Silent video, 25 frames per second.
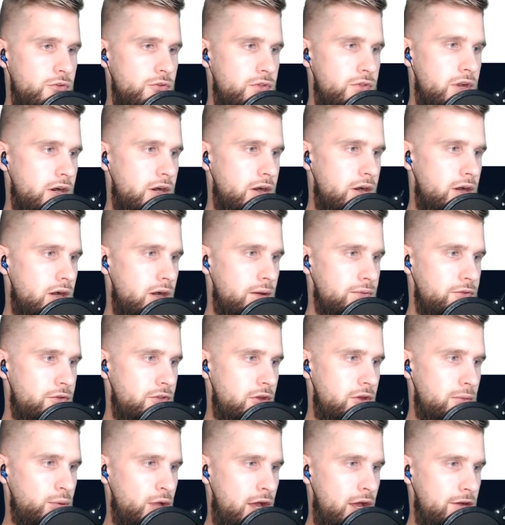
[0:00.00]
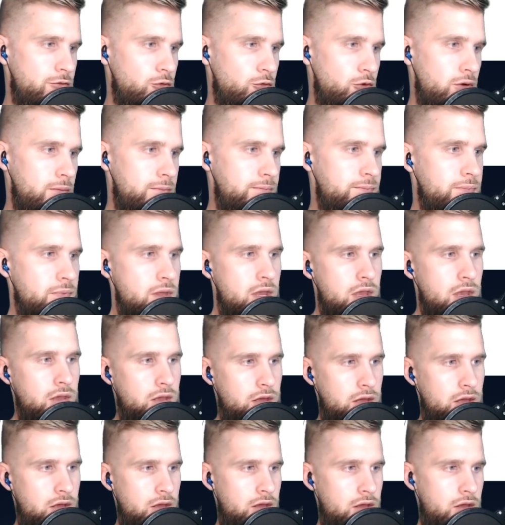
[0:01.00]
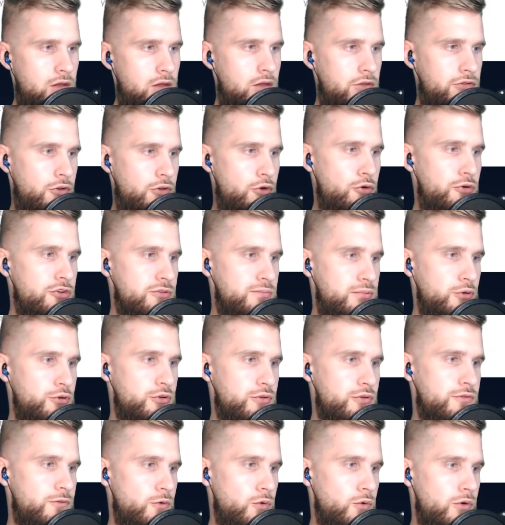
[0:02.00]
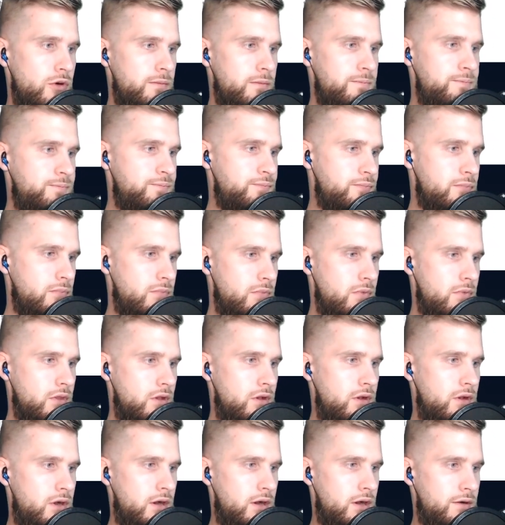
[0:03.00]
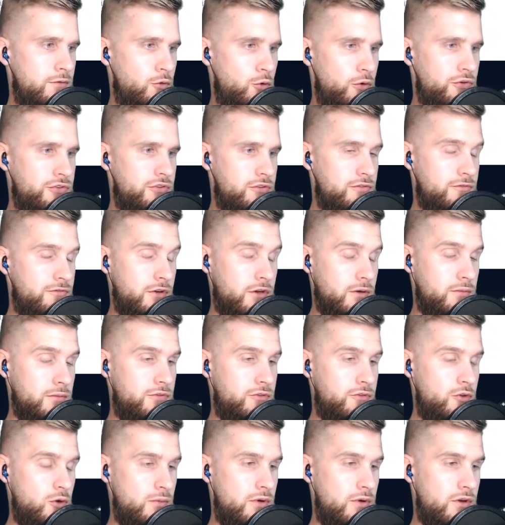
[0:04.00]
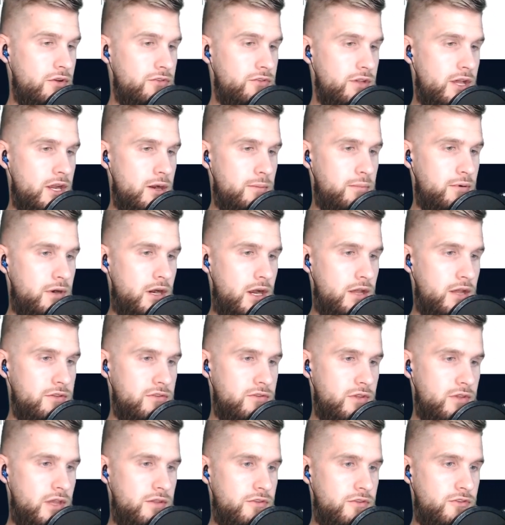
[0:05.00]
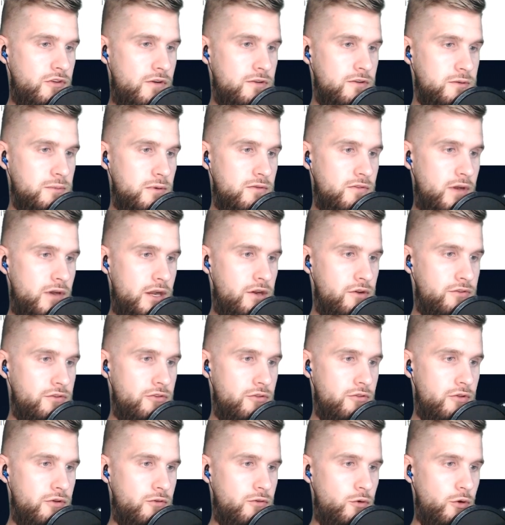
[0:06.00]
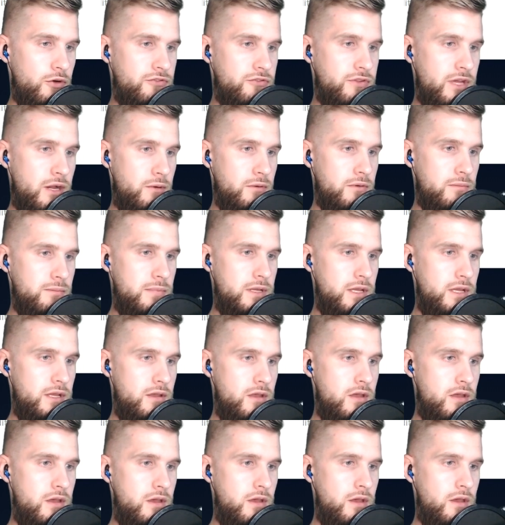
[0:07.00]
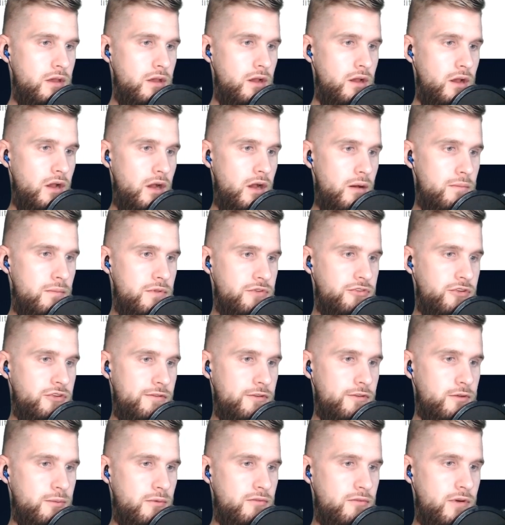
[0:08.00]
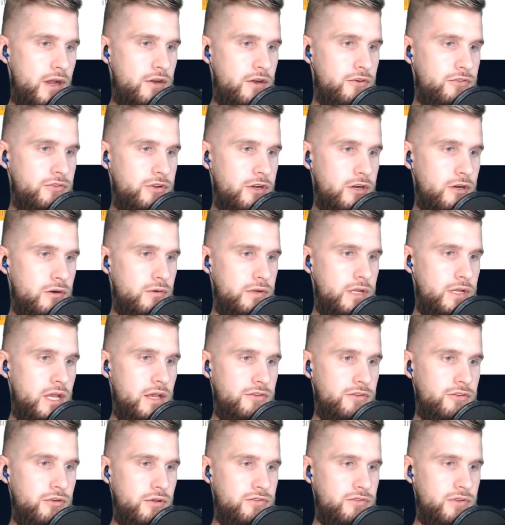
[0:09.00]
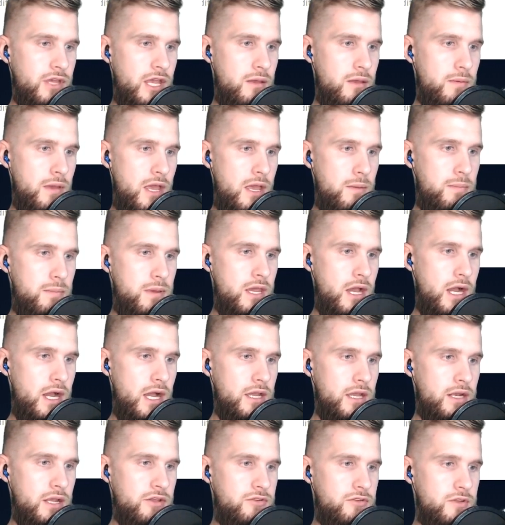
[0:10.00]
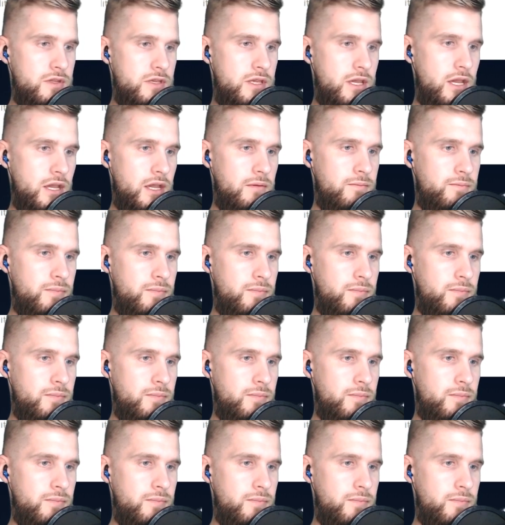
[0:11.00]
their platform. So who is Plutus for? Of course, it's for consumers, enterprises, and service providers. So of course, that would be the service providers here. Yes, so it's API and SDK.